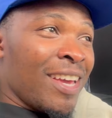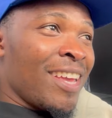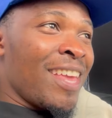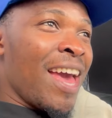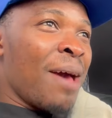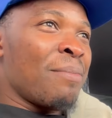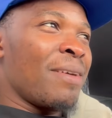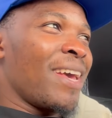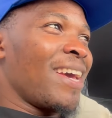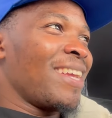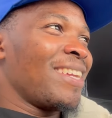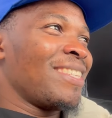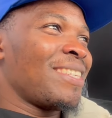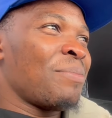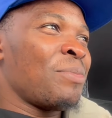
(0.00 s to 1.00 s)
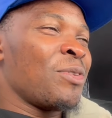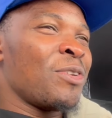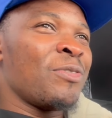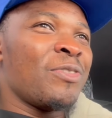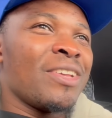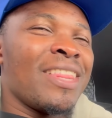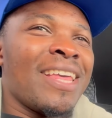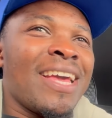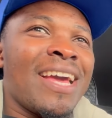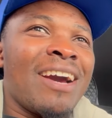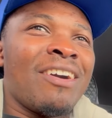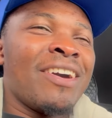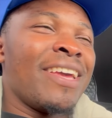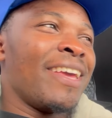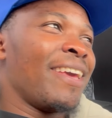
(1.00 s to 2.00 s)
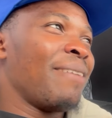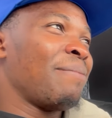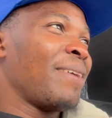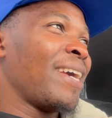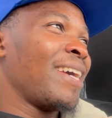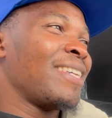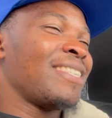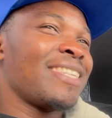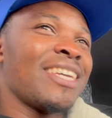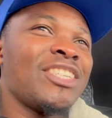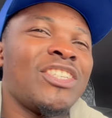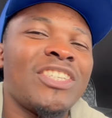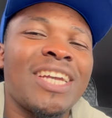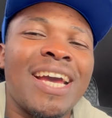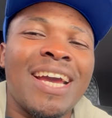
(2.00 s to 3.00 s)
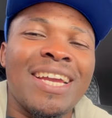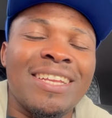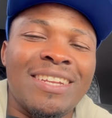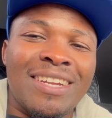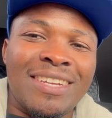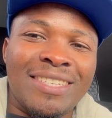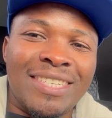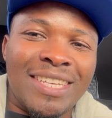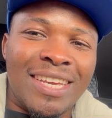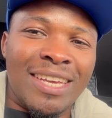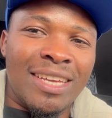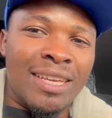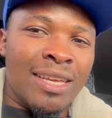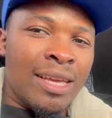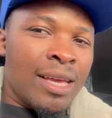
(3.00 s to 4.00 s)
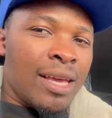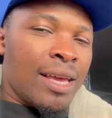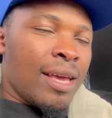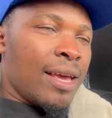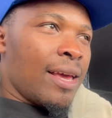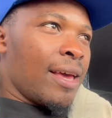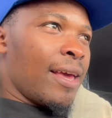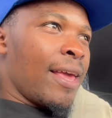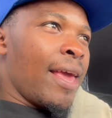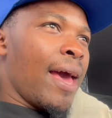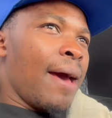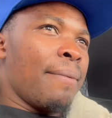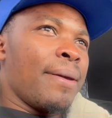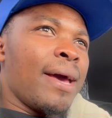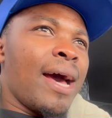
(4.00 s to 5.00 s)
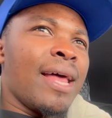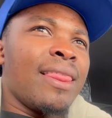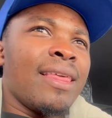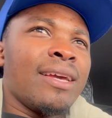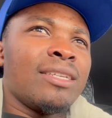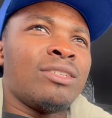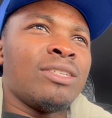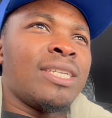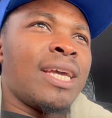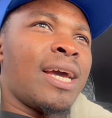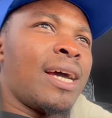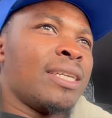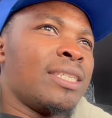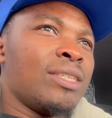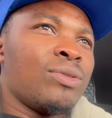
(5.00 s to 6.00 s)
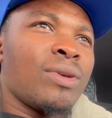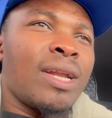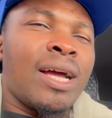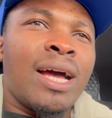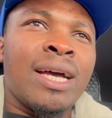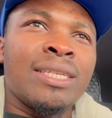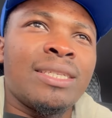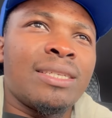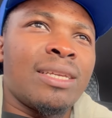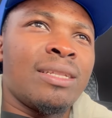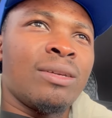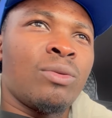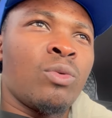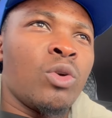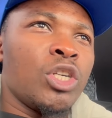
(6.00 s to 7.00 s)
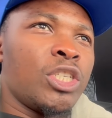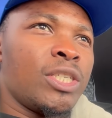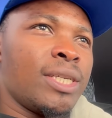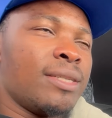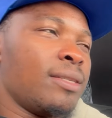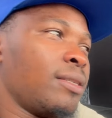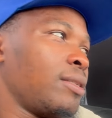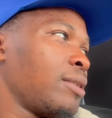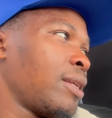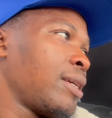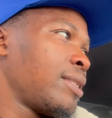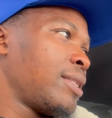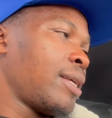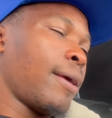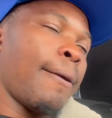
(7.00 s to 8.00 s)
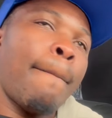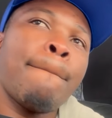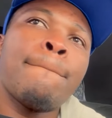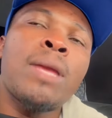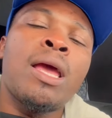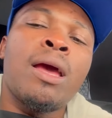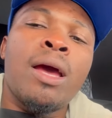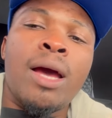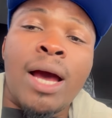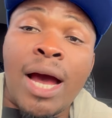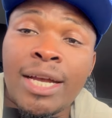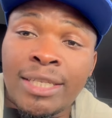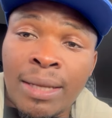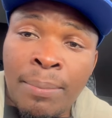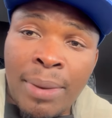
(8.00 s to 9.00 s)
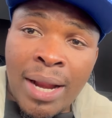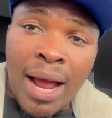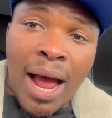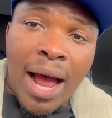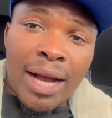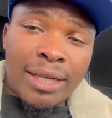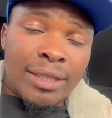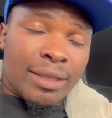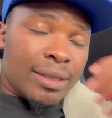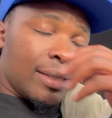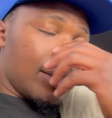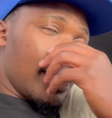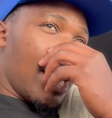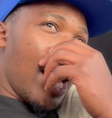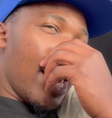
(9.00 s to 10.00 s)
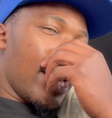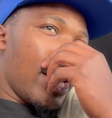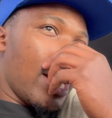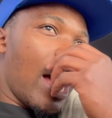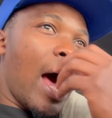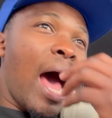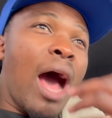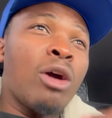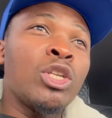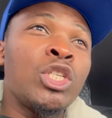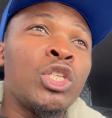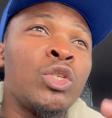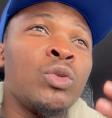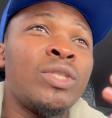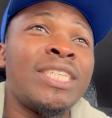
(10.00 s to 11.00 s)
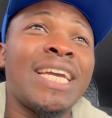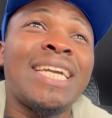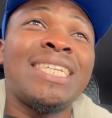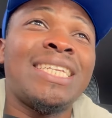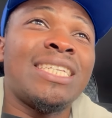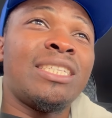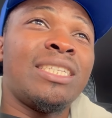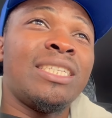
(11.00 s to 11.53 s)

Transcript: Yeah, man, it's a beautiful day out here, man. Sunshine, you know what I'm saying? Yeah, man, I think today I just want to answer the questions, you know what I'm saying? Somebody asks, like, how do you take